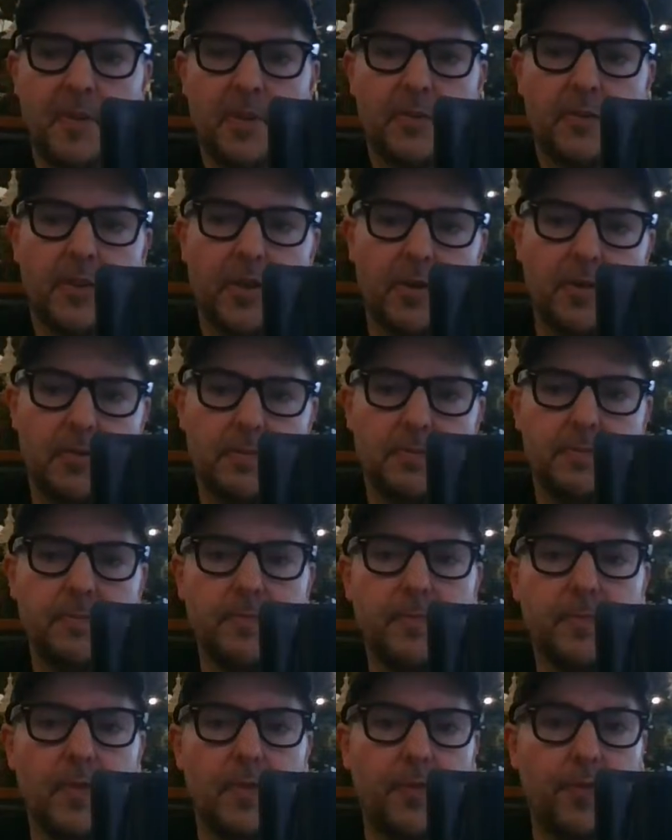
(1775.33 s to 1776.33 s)
So
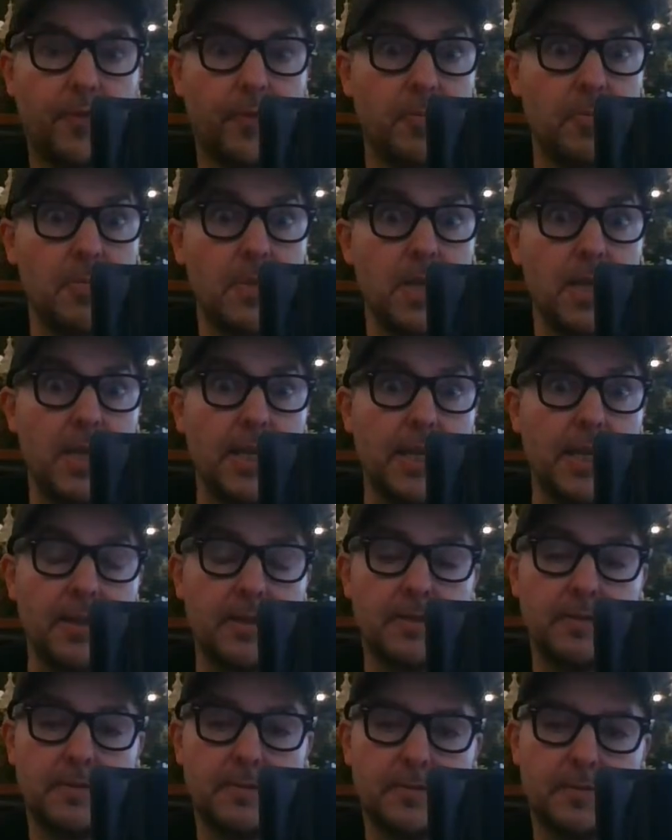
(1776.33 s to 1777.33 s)
for me,
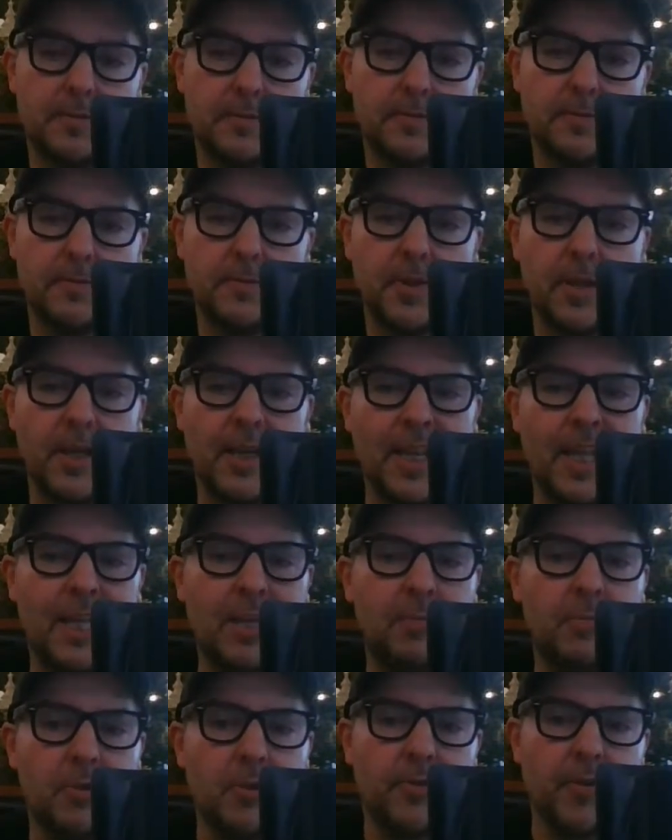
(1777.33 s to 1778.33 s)

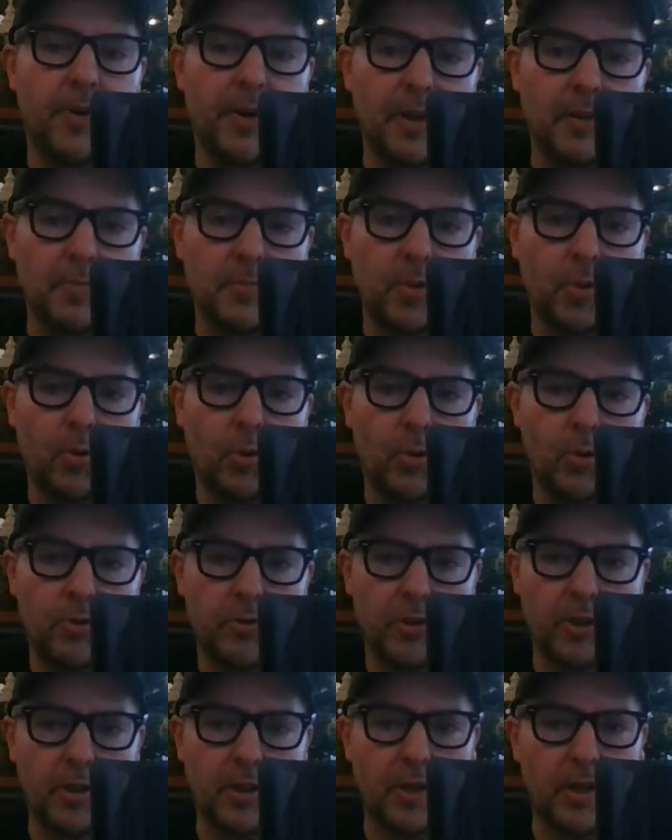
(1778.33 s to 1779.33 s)
names are very
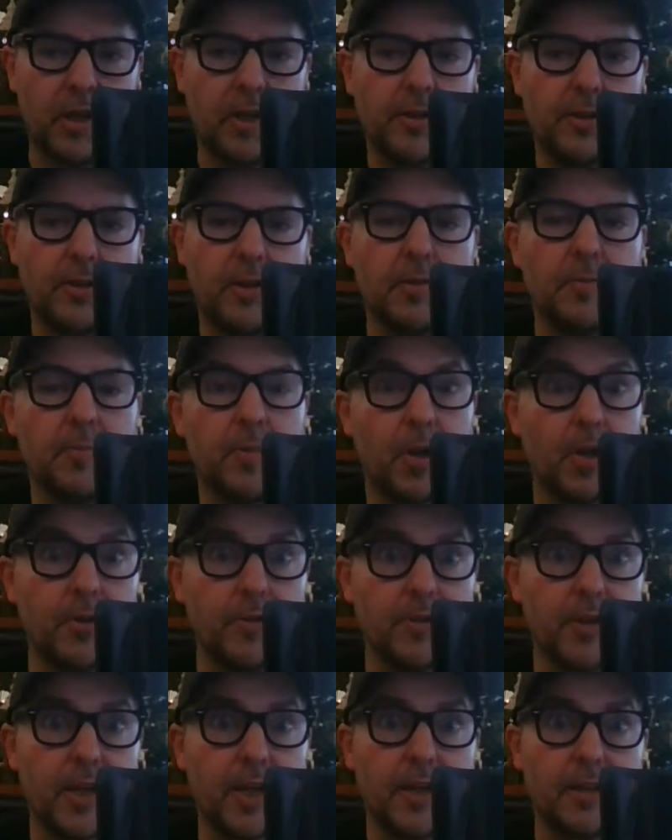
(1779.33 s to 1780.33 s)
important. And I think
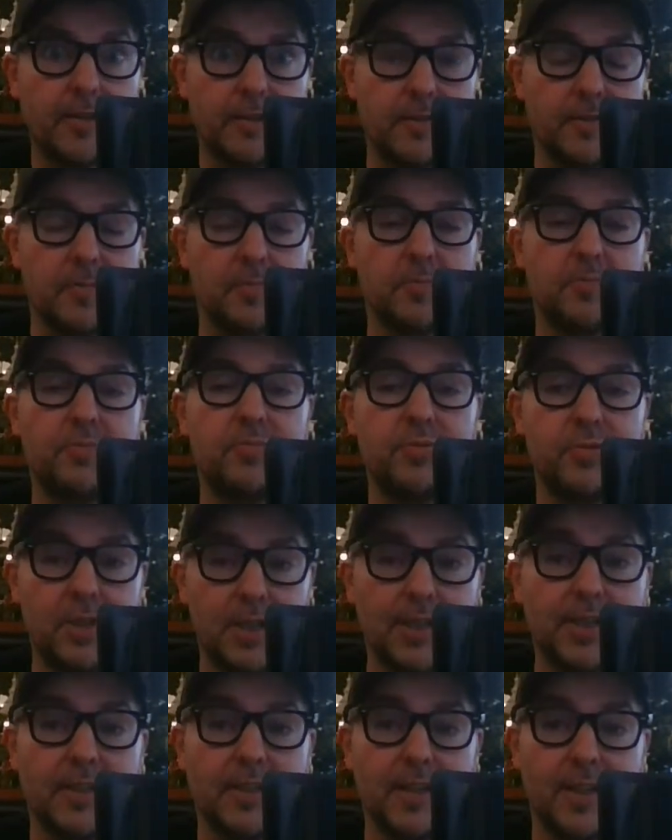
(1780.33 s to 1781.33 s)
Pulse X is a
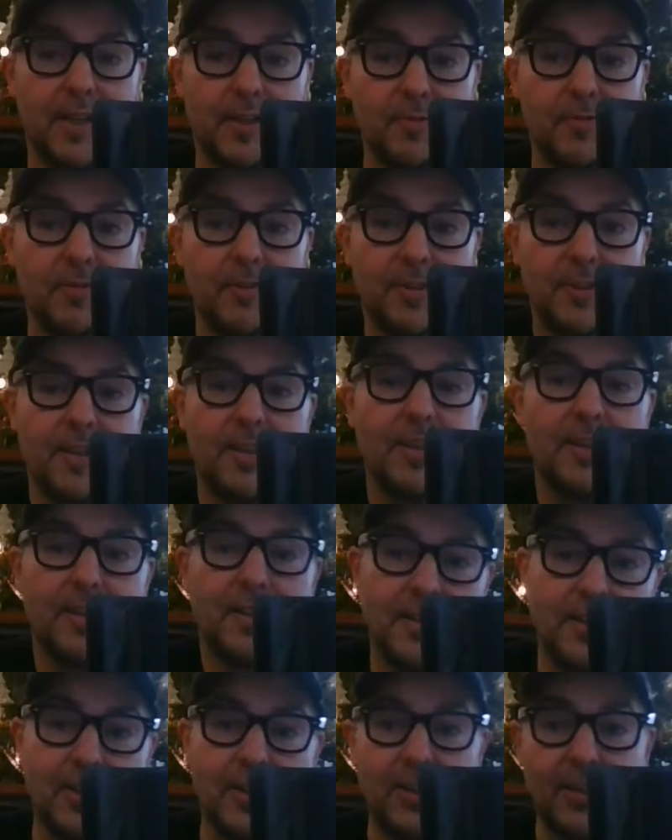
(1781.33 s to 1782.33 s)
brilliant name.
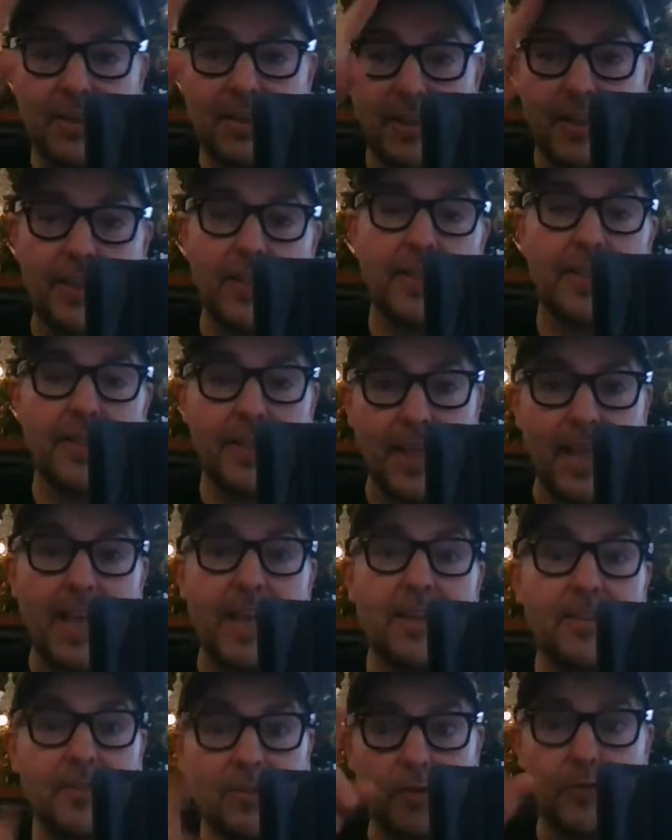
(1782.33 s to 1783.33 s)
The
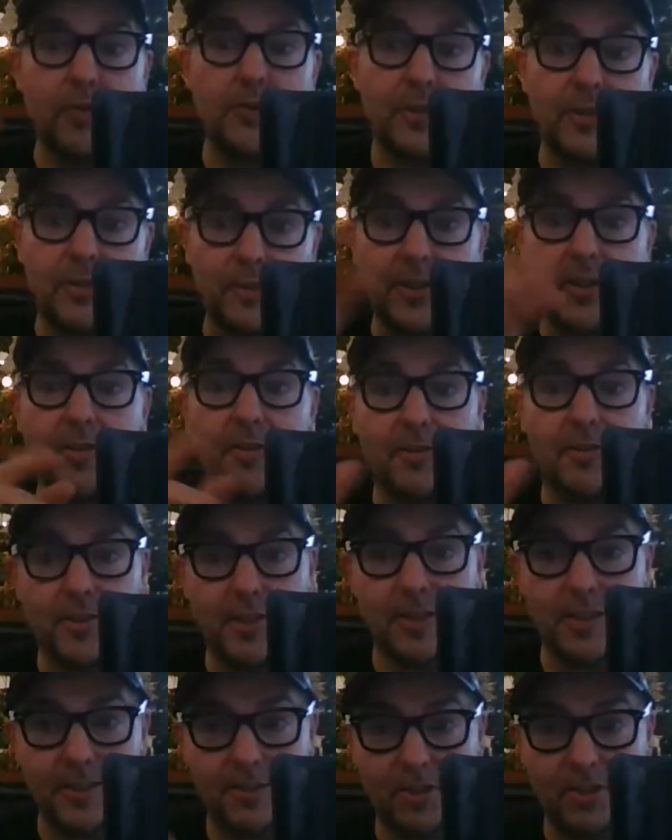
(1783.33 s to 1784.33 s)
X, obviously,
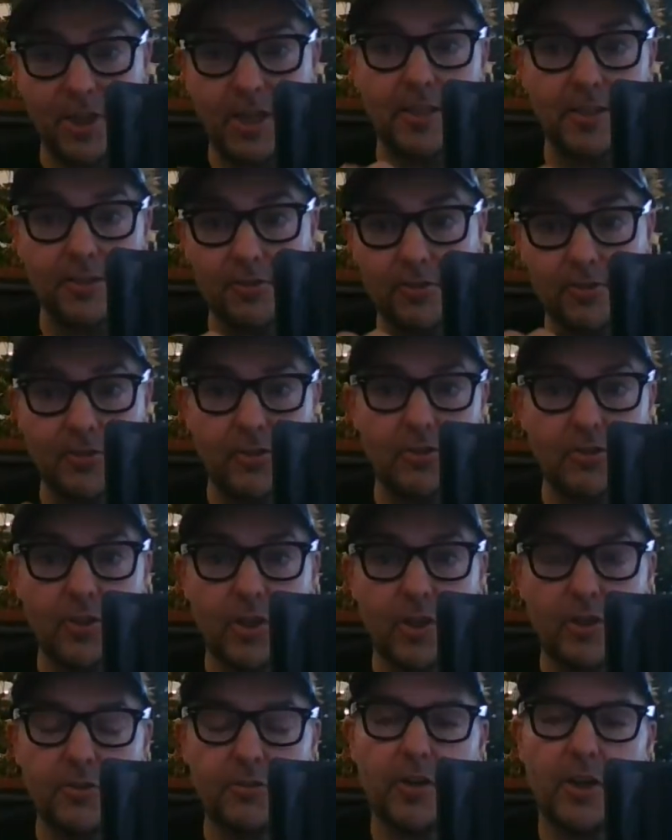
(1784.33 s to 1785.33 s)
denoting they changed
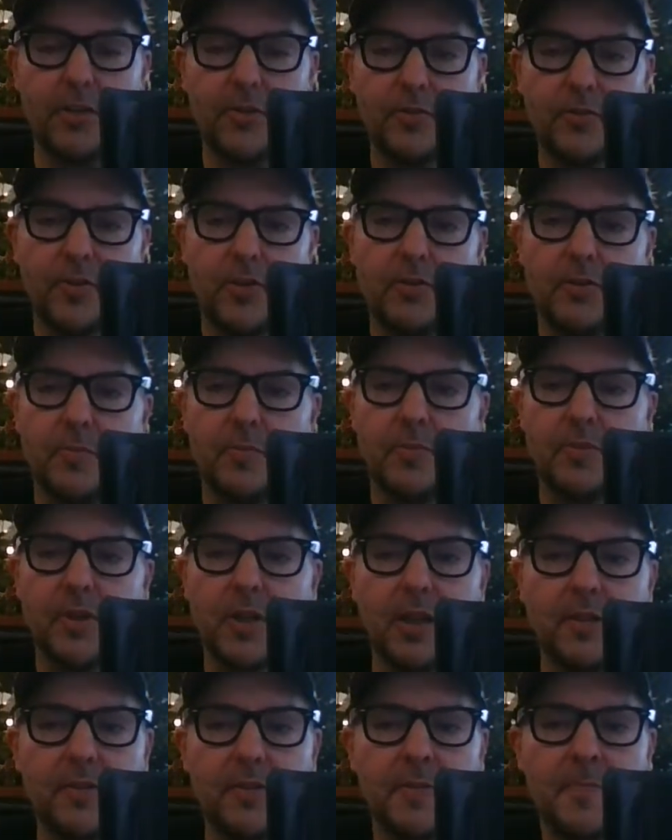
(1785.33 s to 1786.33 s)
to transfer to something
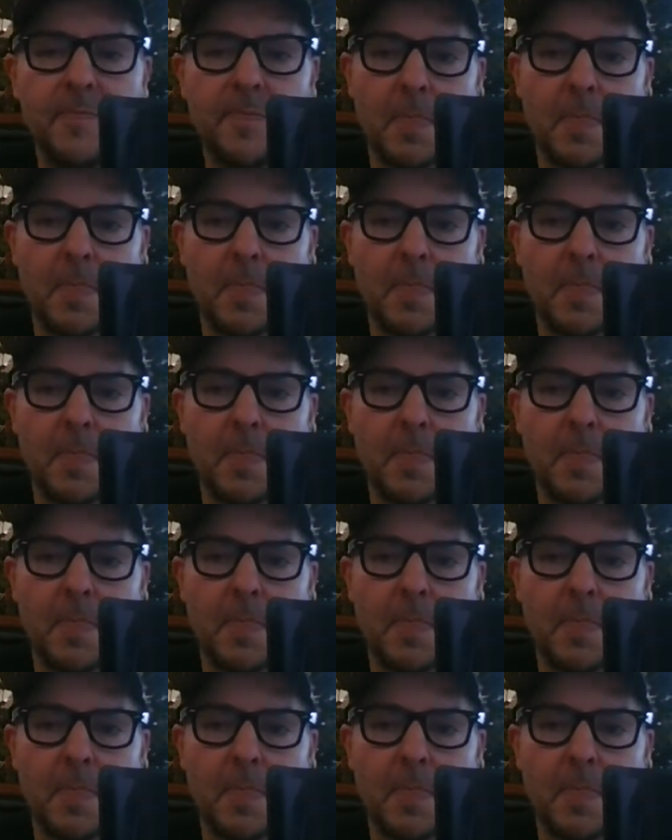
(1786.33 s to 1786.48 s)
else.